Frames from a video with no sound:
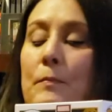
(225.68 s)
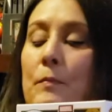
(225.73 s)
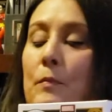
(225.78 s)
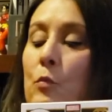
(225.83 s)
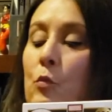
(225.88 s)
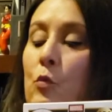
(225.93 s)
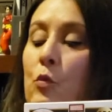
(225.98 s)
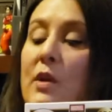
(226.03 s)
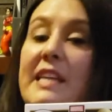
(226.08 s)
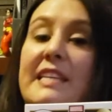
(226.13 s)

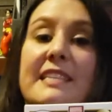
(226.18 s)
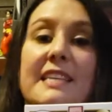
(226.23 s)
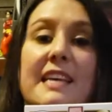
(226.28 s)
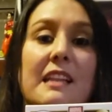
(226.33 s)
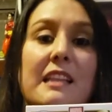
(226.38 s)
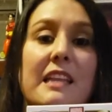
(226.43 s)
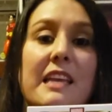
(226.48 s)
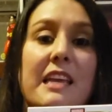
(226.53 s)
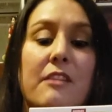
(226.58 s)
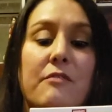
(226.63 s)

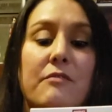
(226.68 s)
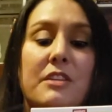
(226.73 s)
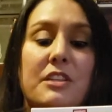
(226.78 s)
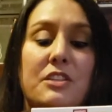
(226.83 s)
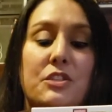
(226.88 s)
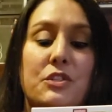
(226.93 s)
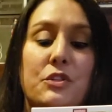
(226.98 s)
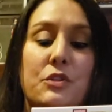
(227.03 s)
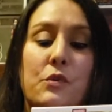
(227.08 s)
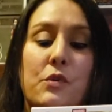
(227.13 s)
retelling of the
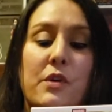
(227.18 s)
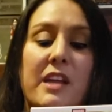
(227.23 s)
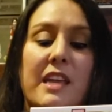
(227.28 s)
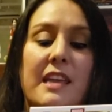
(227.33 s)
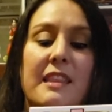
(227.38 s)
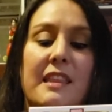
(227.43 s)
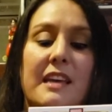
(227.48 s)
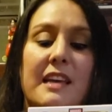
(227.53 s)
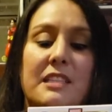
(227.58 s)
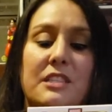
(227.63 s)
story
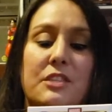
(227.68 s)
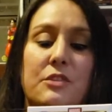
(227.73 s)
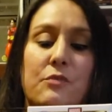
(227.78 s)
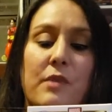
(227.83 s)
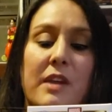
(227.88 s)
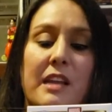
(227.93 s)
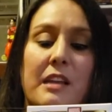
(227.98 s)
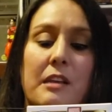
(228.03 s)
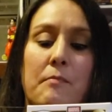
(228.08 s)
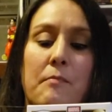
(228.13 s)
that's
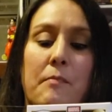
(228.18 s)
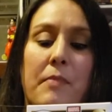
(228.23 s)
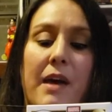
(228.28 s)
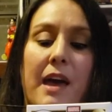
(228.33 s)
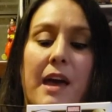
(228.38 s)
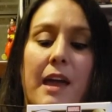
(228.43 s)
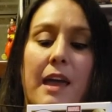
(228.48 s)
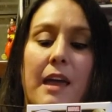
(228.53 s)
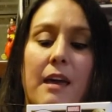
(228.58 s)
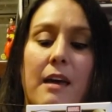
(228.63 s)
written
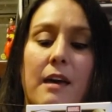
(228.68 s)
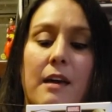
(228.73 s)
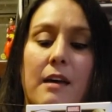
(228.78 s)
by